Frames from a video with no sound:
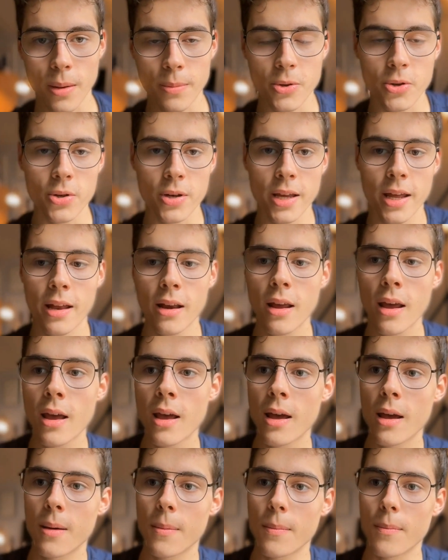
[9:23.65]
I'm good at
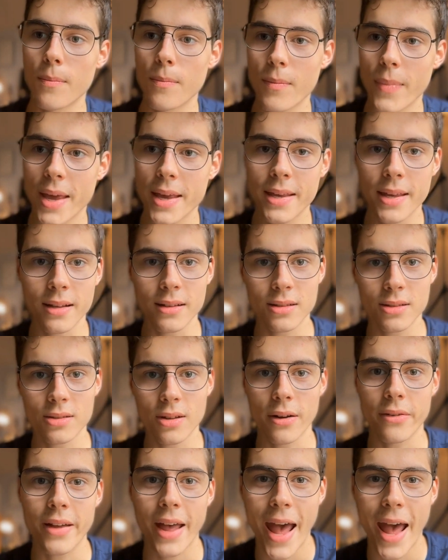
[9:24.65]
making stuff